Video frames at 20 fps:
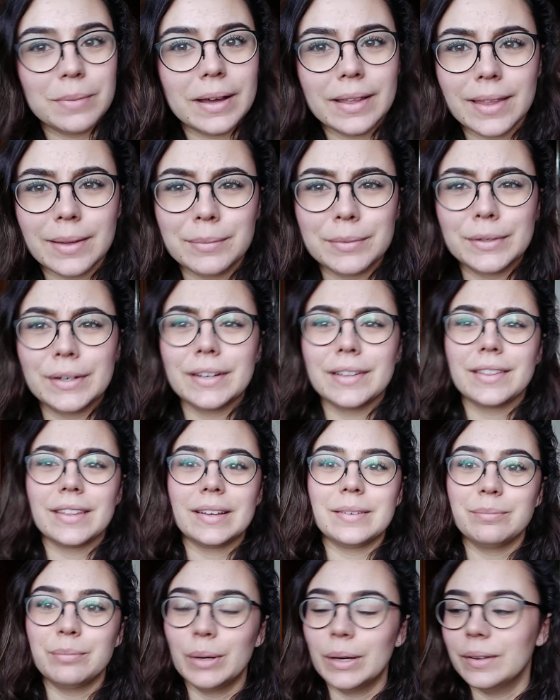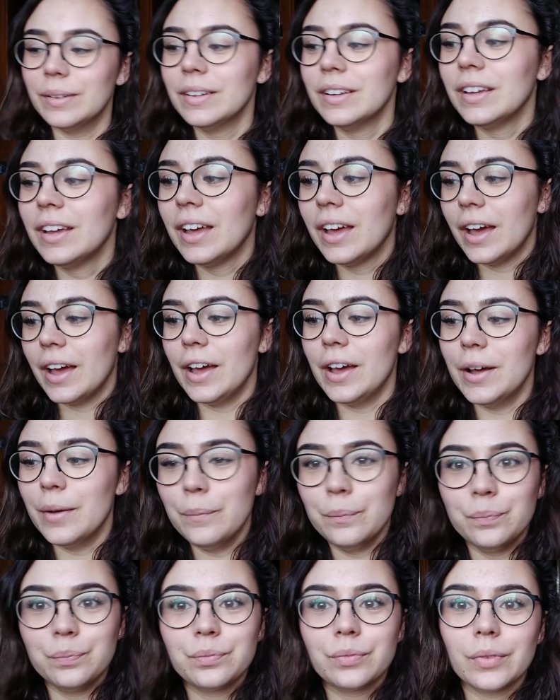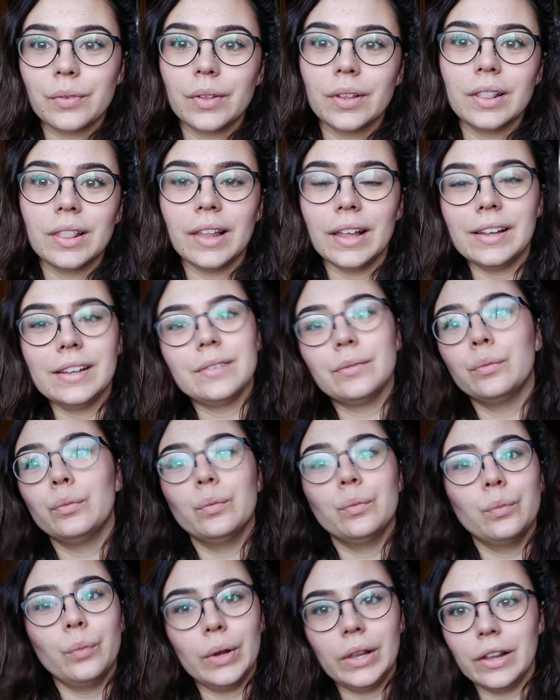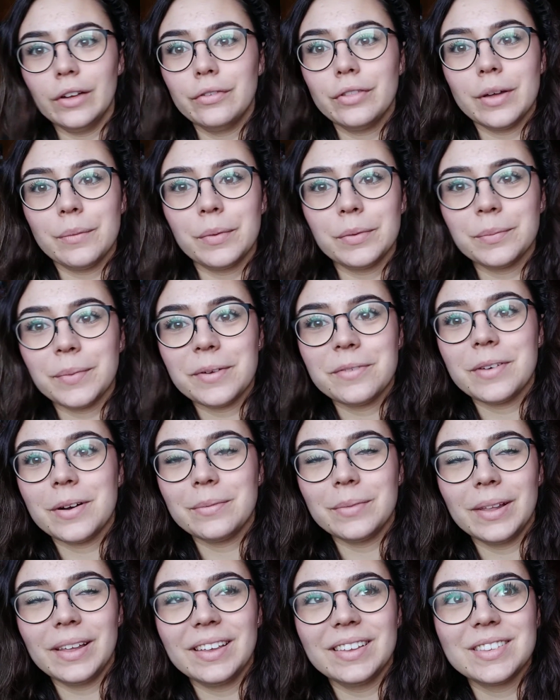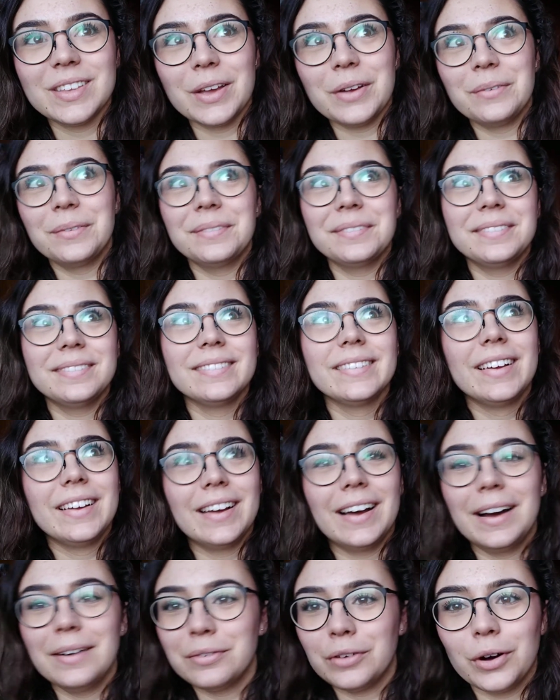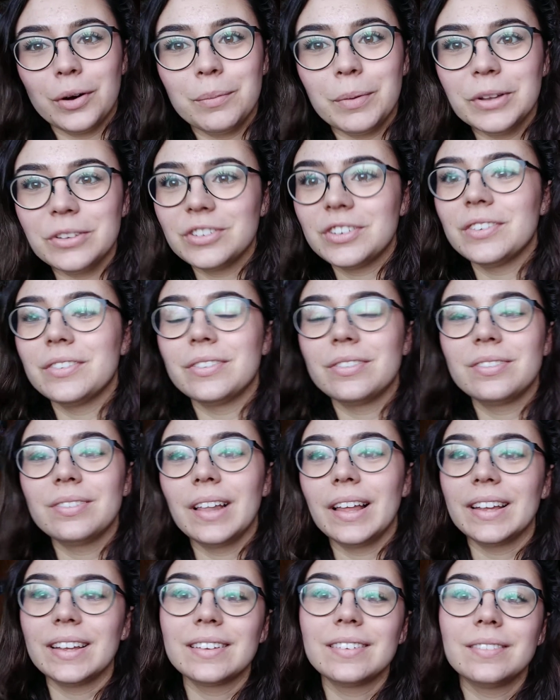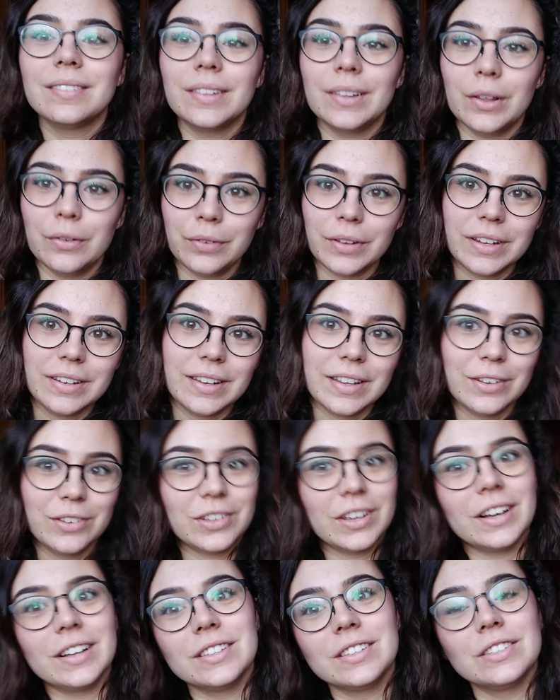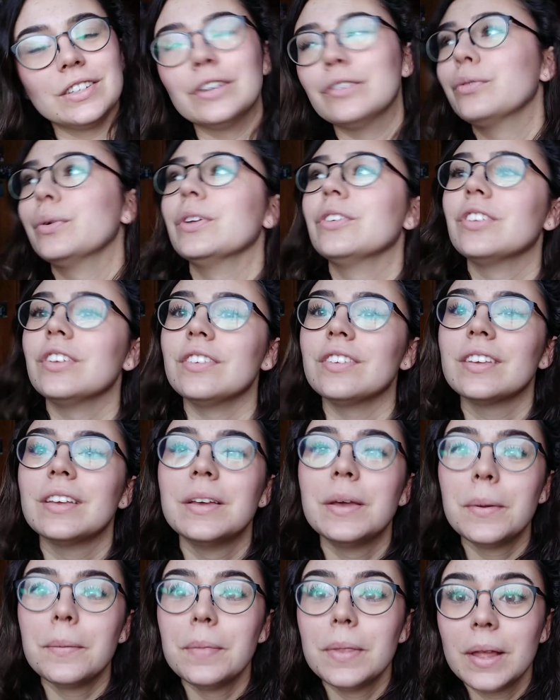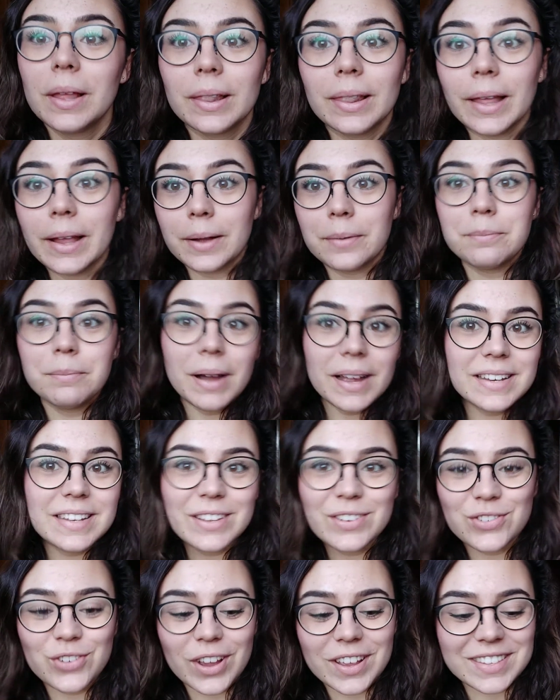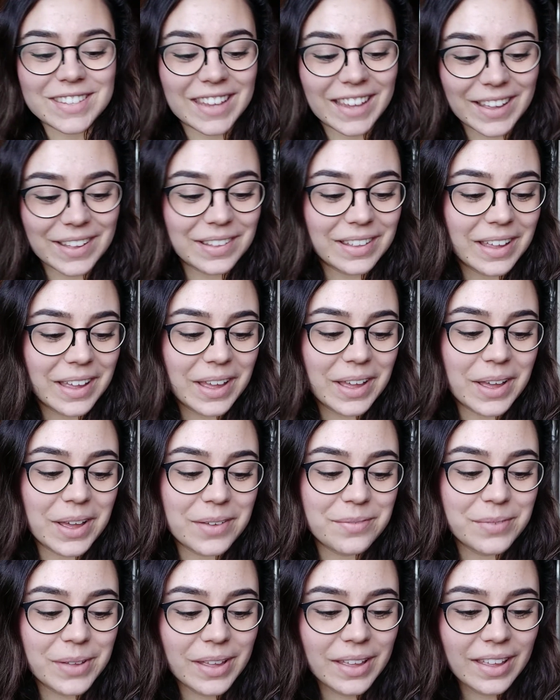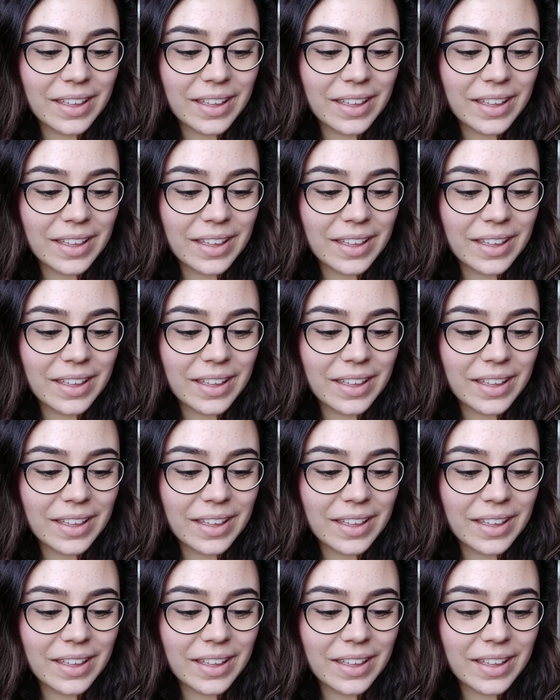by them or anything, but, like, we love them as my family, so I've got a bunch of like lovely Neil's Yard stuff, which is like my de-stress kit. And